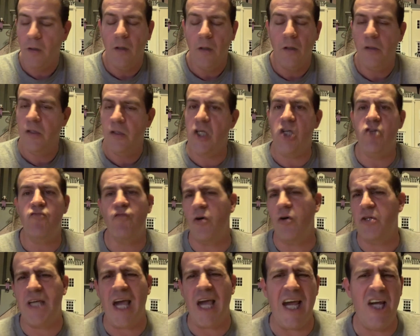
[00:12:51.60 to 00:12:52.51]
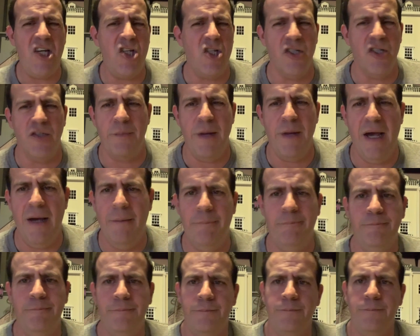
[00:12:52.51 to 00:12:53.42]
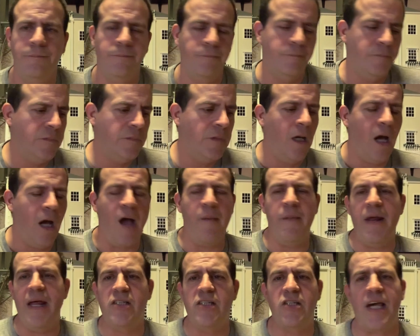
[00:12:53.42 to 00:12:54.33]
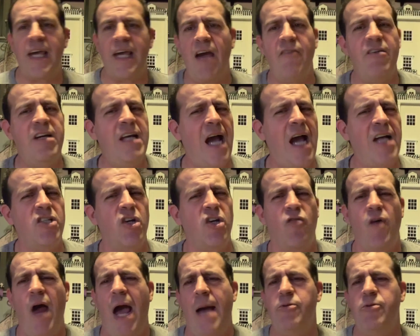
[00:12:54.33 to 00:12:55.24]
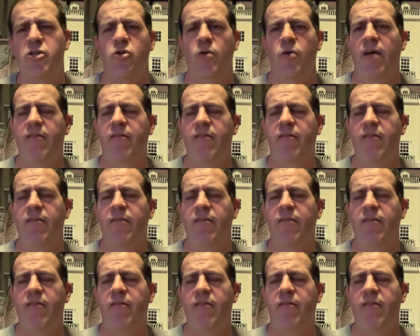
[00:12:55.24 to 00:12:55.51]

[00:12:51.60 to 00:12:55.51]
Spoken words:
These rotations, man. I mean, it's like every night's a crapshoot.